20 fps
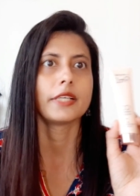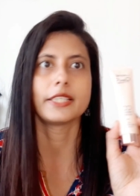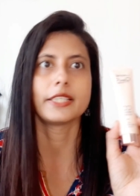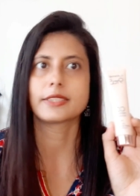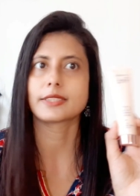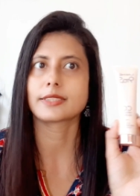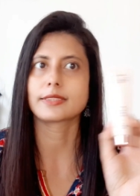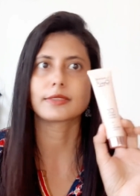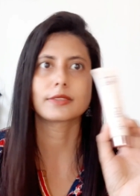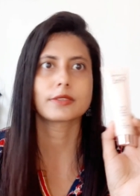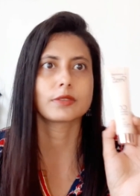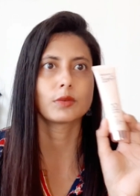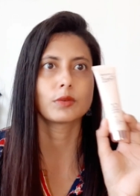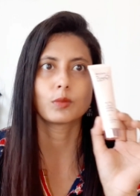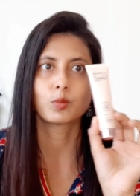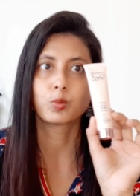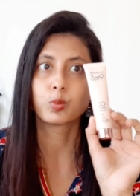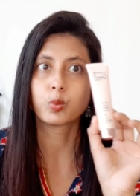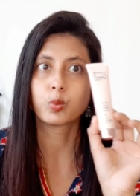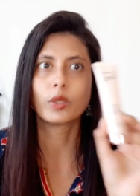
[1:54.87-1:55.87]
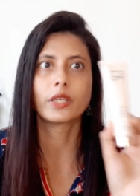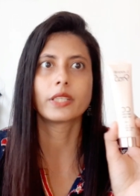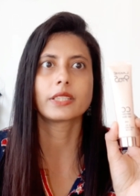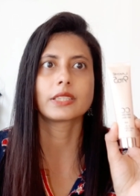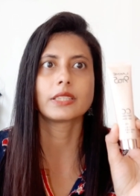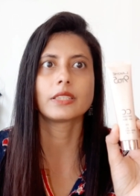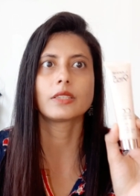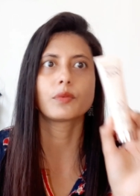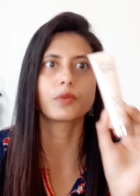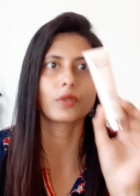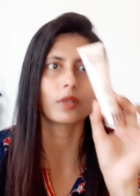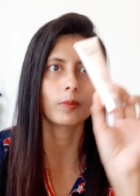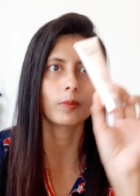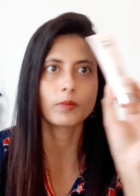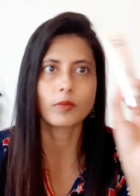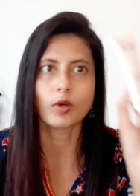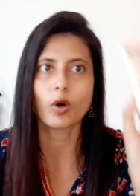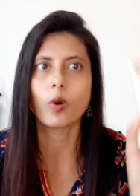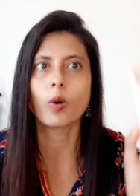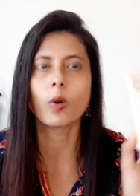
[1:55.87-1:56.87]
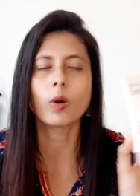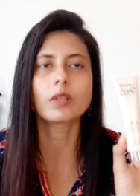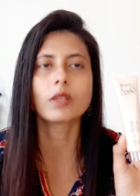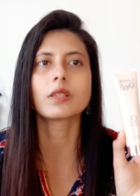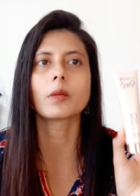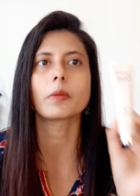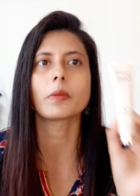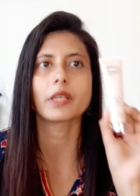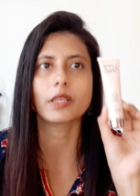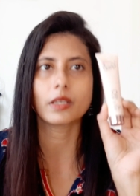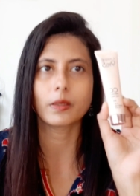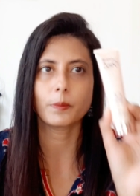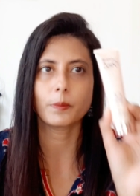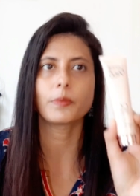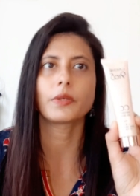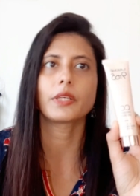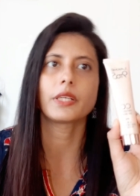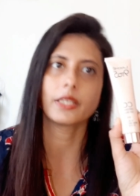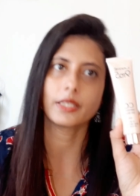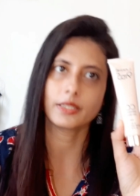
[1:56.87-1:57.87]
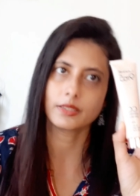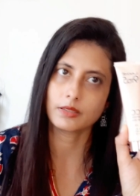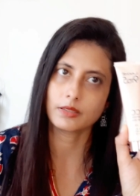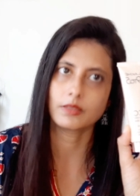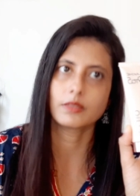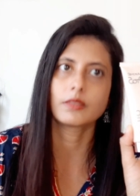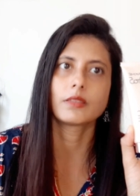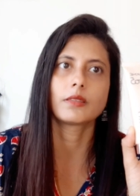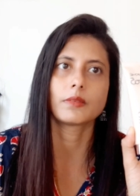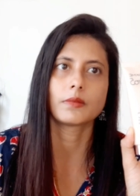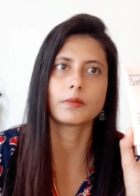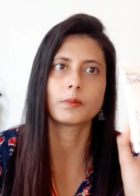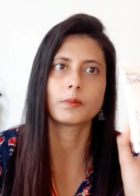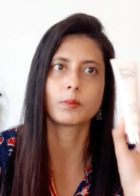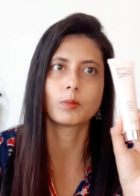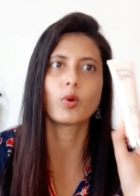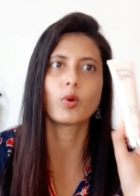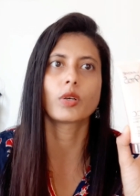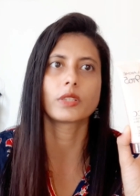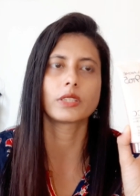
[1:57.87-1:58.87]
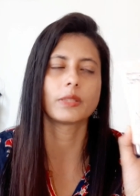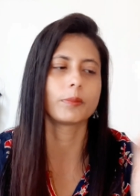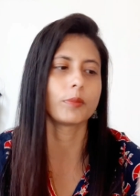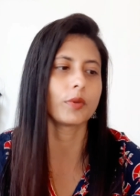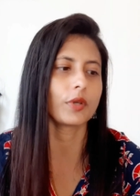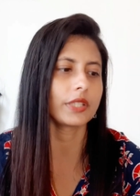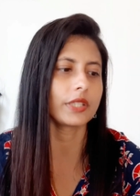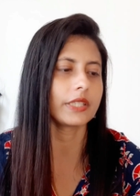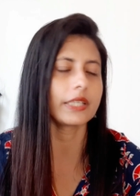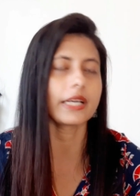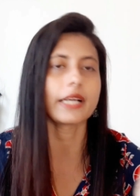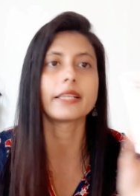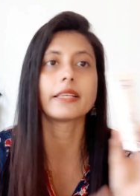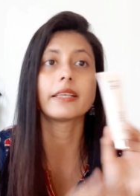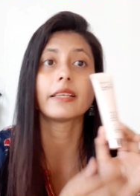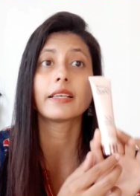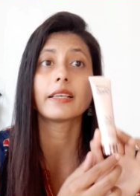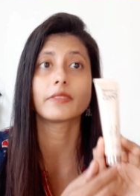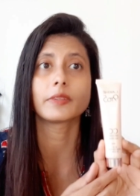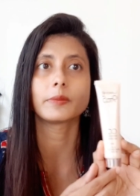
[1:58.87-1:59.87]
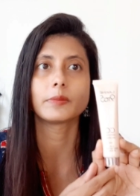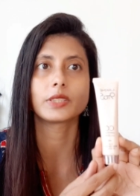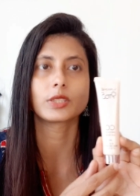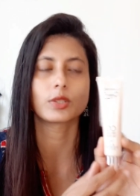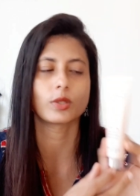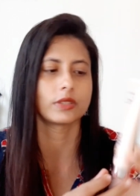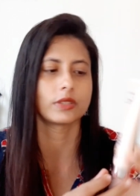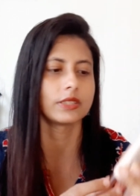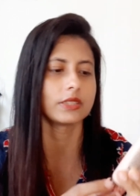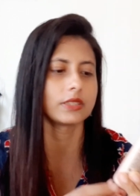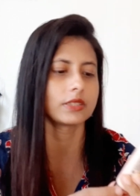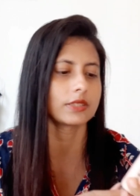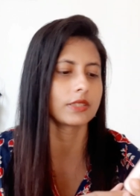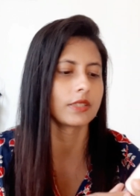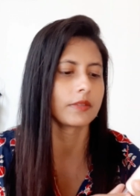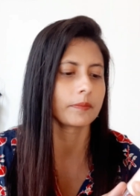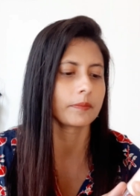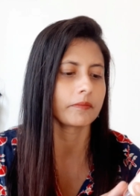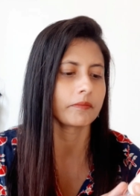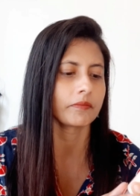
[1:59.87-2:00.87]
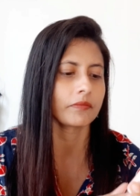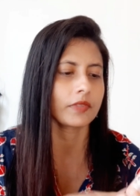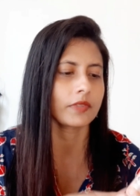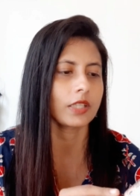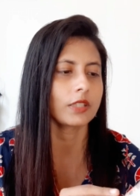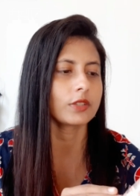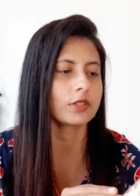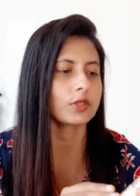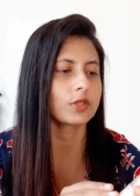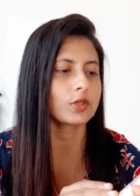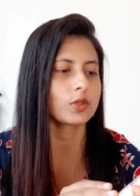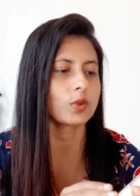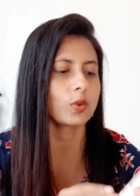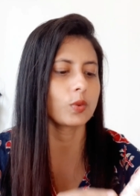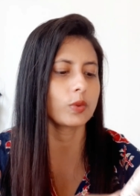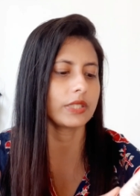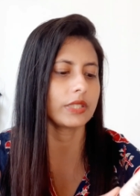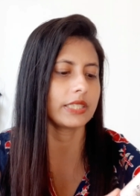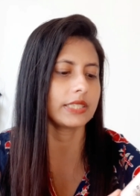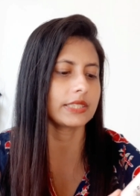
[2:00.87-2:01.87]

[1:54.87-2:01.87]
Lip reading: it's worth it from all the makeup. Ye bahut important. I never miss on this. So